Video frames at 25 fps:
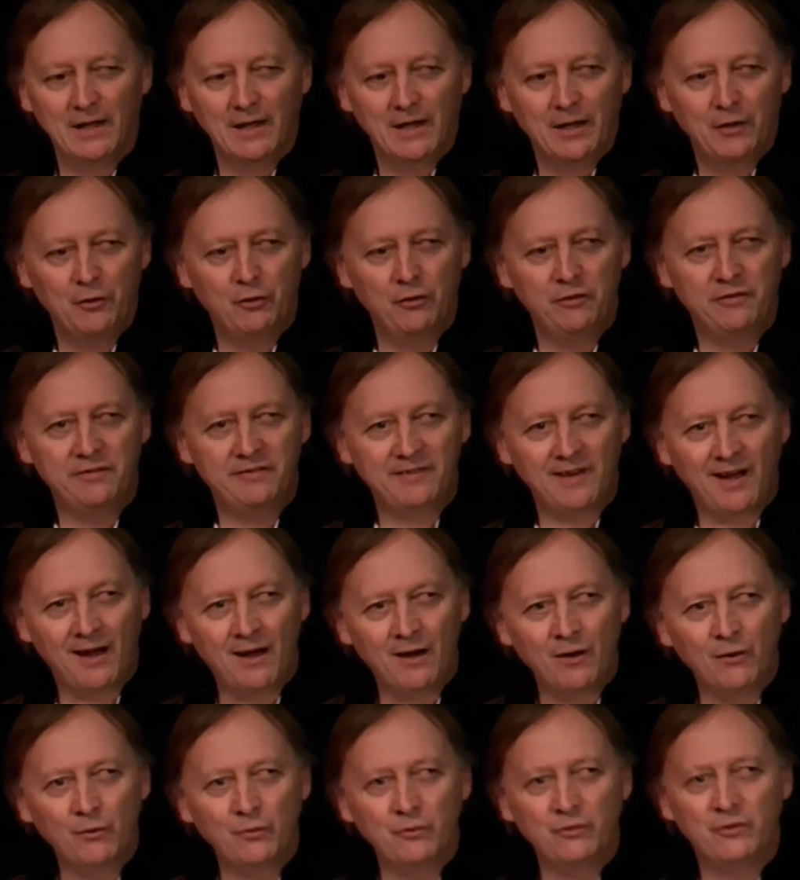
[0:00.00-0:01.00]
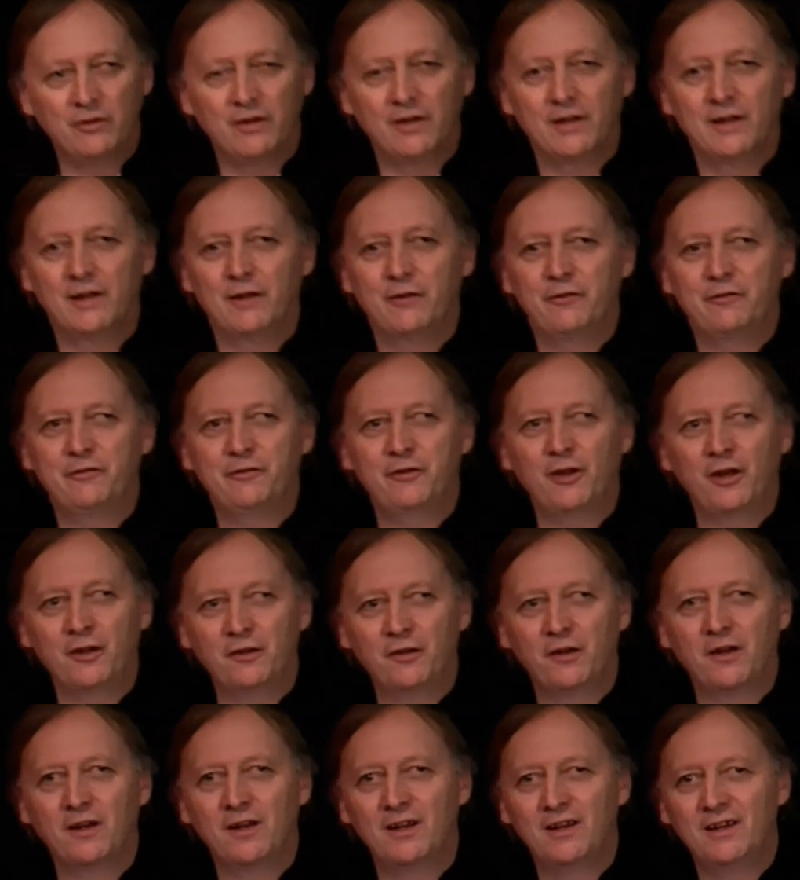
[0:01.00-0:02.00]
The sound
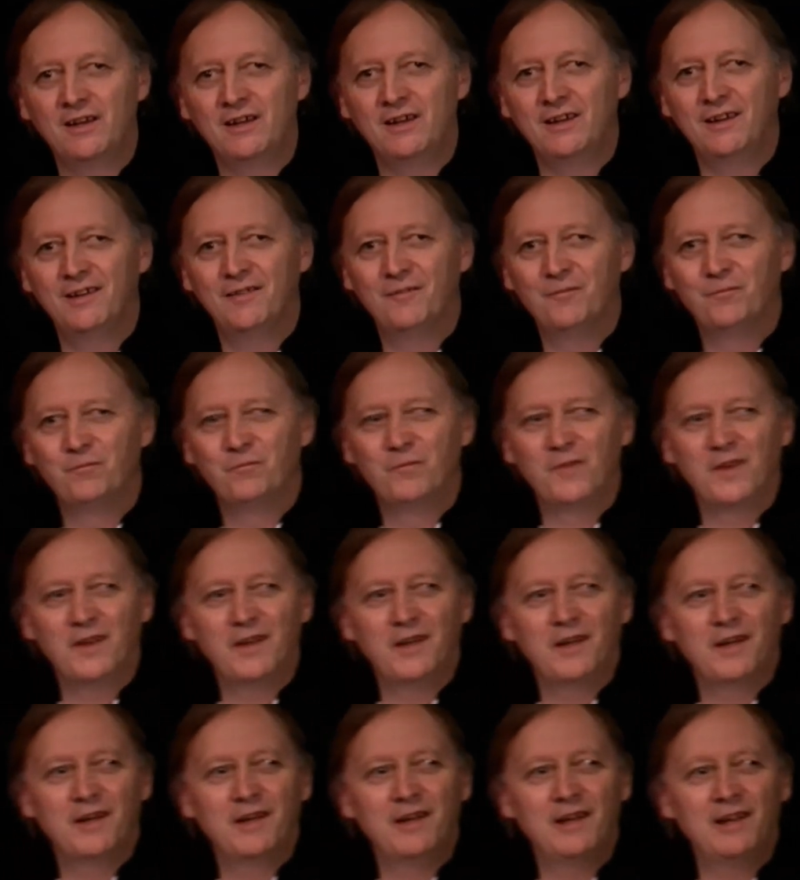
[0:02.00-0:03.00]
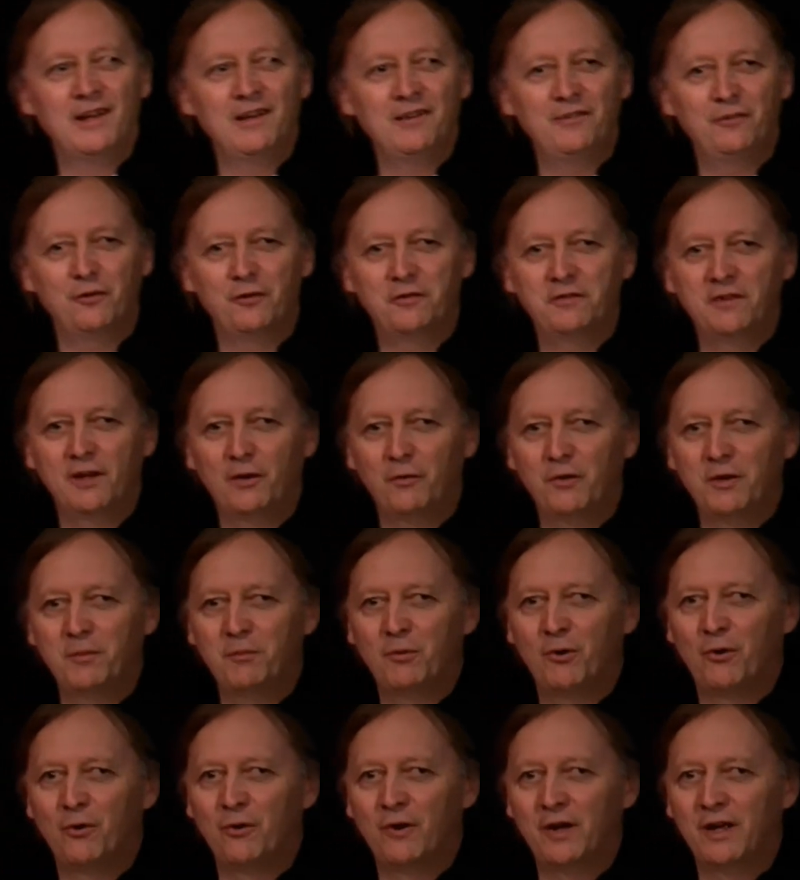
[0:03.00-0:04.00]
suddenly is a
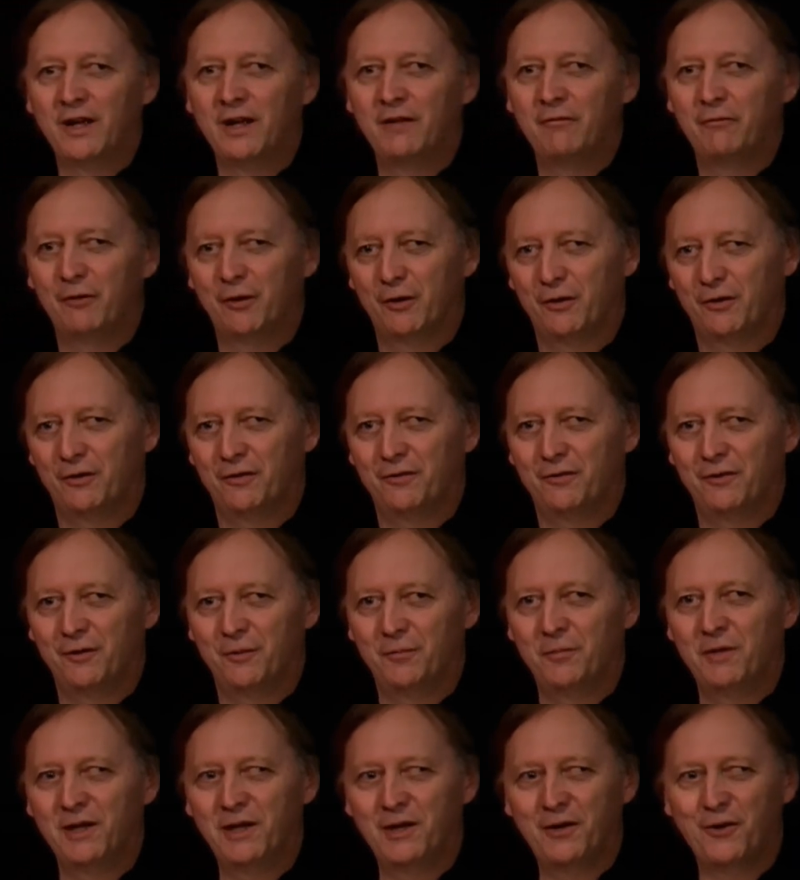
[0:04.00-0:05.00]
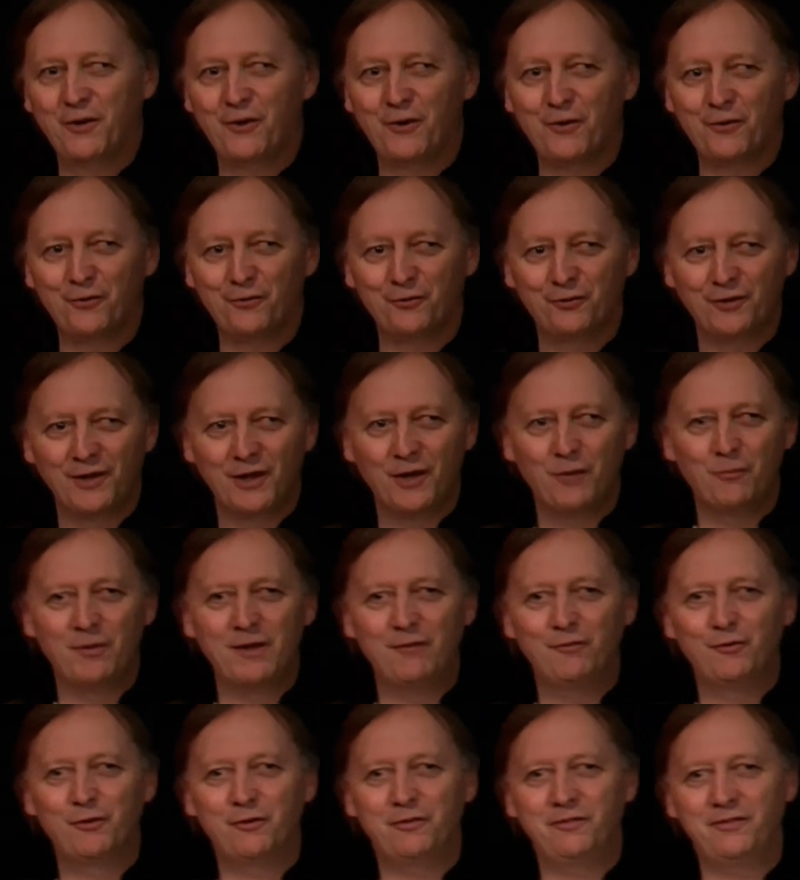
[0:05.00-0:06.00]
terrible event, because with
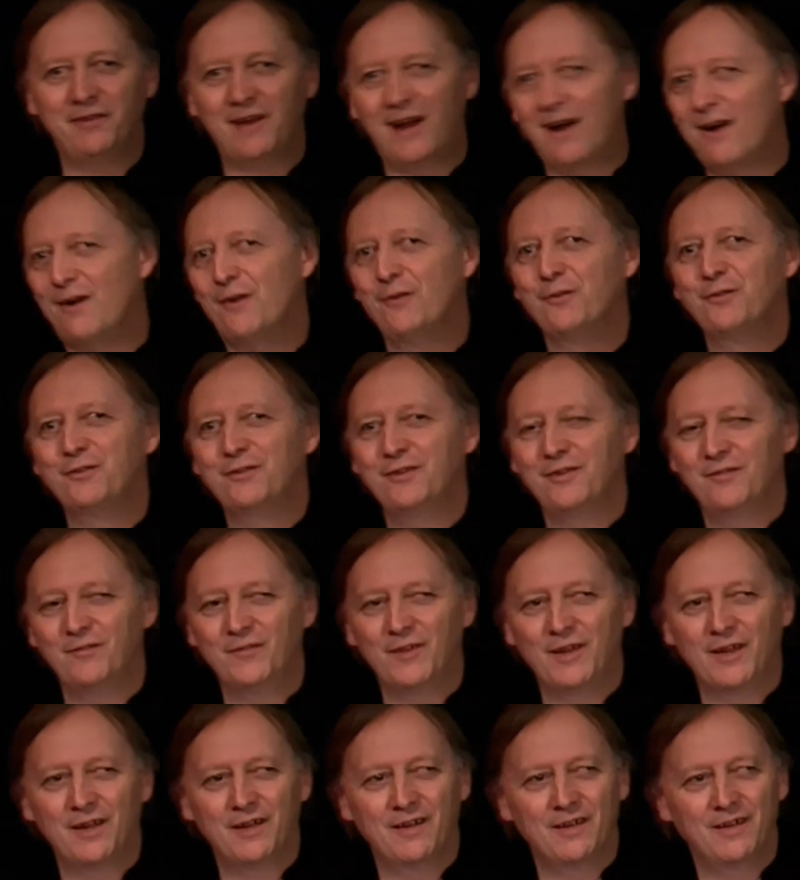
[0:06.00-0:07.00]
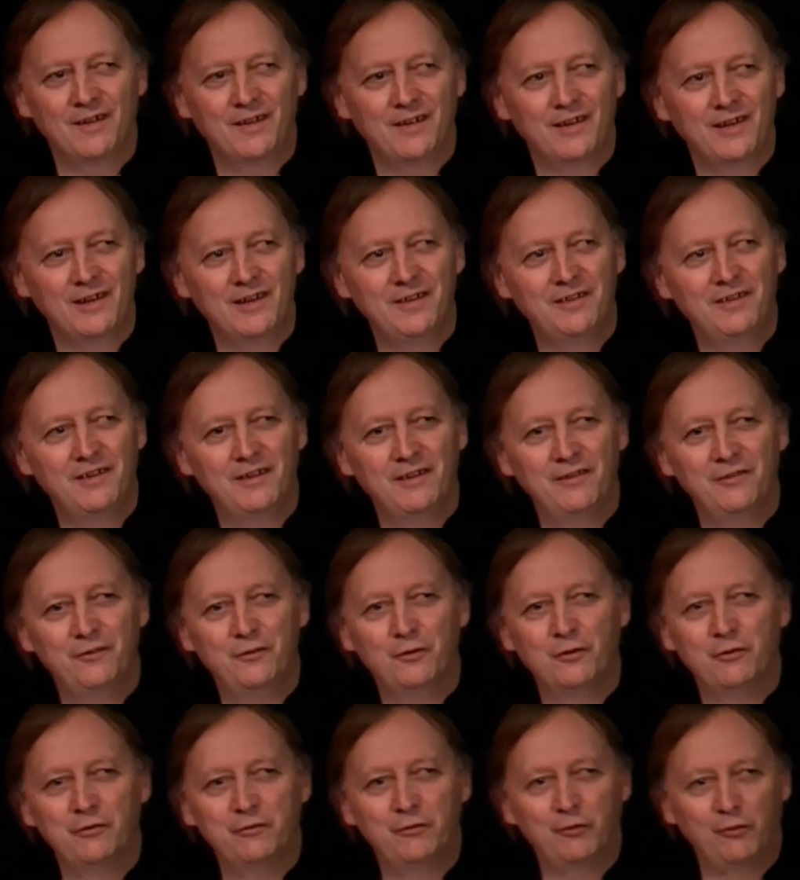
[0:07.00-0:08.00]
the sound it is
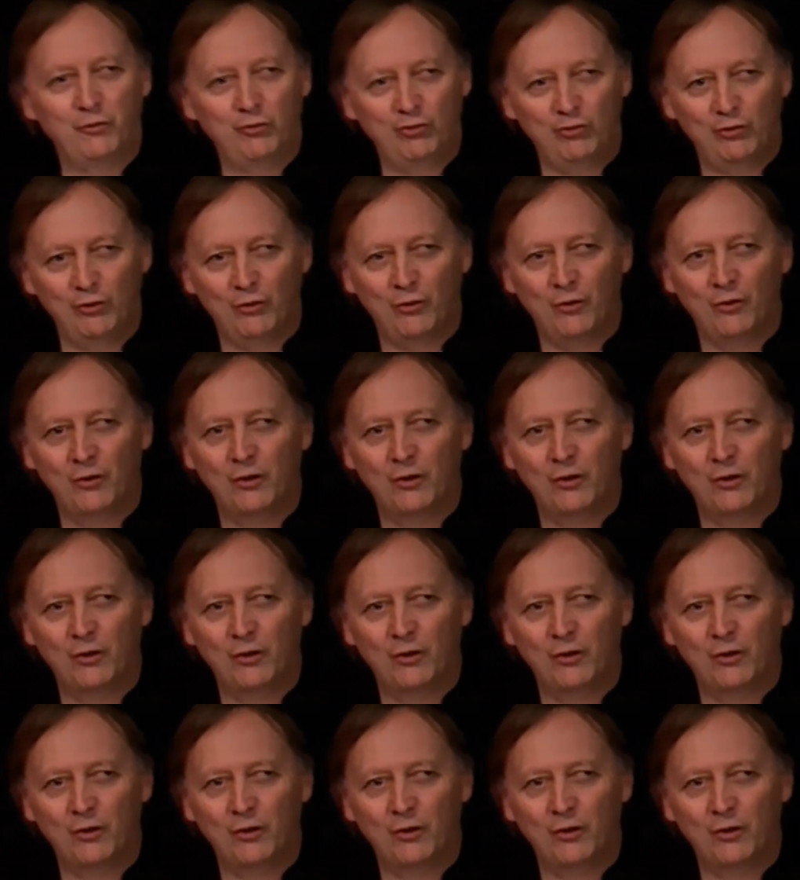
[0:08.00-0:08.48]
the social